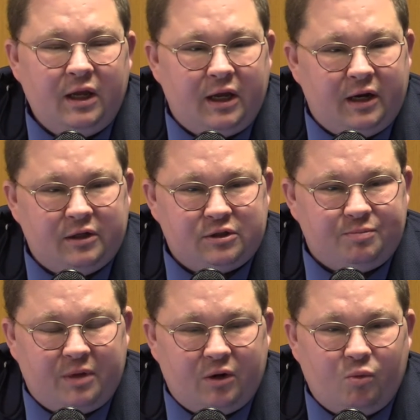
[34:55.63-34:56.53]
and it's
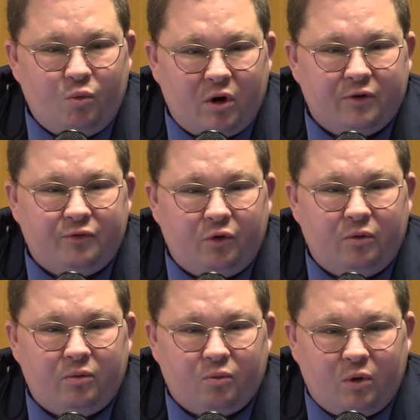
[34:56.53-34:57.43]
been a
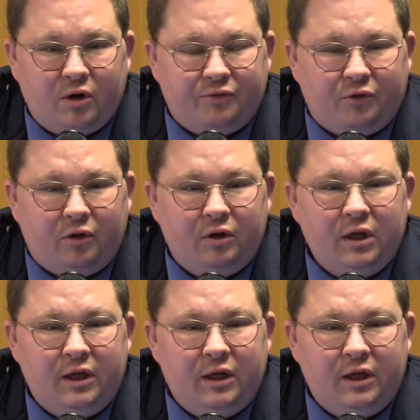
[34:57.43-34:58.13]
wonderful, wonderful